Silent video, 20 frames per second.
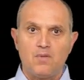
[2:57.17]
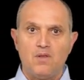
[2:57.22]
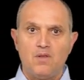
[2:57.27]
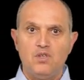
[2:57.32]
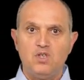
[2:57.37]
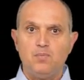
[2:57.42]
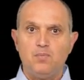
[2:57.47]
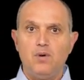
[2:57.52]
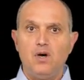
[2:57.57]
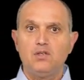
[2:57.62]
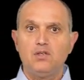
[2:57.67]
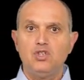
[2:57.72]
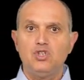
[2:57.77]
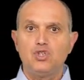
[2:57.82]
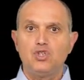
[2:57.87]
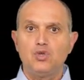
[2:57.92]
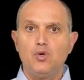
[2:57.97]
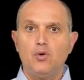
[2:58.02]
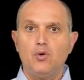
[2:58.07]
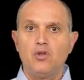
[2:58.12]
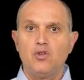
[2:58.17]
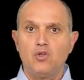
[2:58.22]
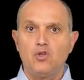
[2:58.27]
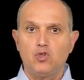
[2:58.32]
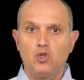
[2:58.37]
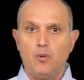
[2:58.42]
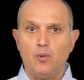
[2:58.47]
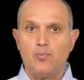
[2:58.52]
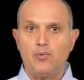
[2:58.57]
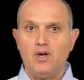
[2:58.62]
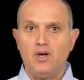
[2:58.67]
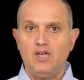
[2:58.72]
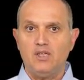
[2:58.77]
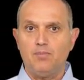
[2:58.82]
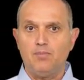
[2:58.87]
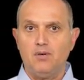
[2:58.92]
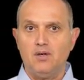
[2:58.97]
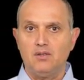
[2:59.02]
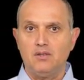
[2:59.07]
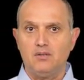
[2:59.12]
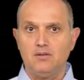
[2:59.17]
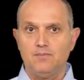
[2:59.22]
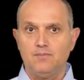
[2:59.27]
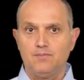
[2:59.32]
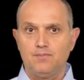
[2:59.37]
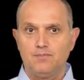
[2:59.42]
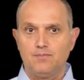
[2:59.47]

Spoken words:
This part is shown on the top right part.